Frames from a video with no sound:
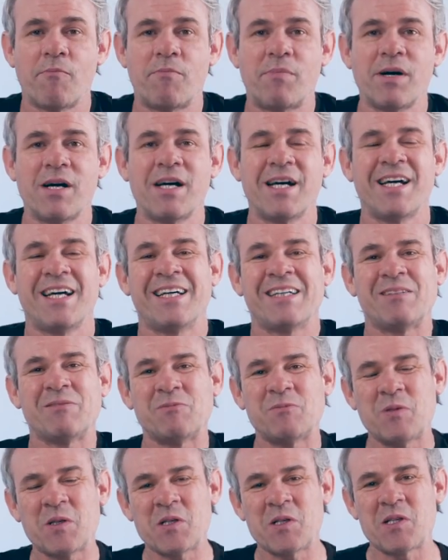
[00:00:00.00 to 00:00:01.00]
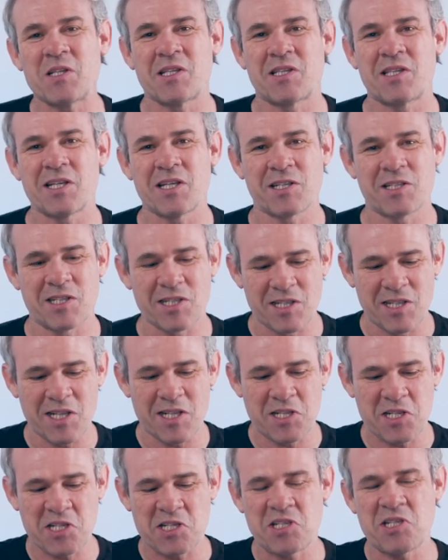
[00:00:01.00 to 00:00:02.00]
but one of the things is
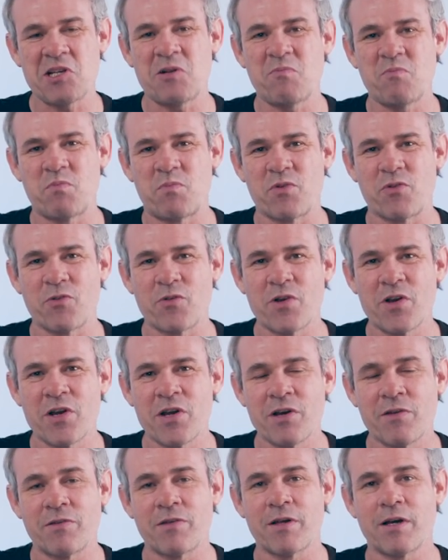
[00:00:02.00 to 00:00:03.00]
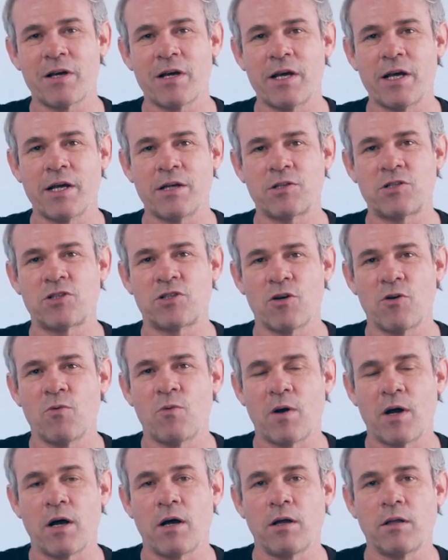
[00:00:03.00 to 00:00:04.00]
it just didn't breathe eh, so
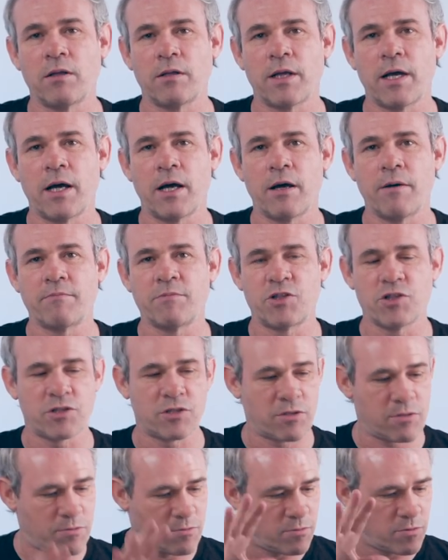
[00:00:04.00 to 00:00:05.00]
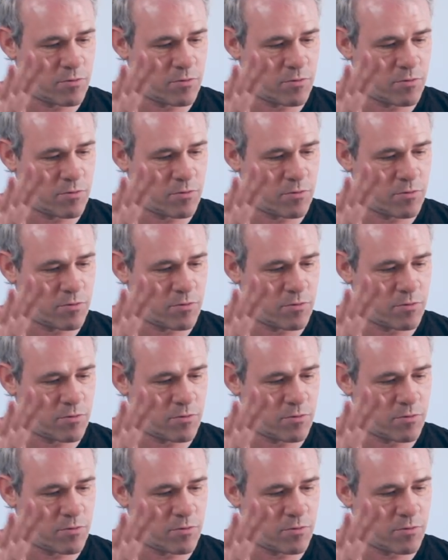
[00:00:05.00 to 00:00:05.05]
well, um, just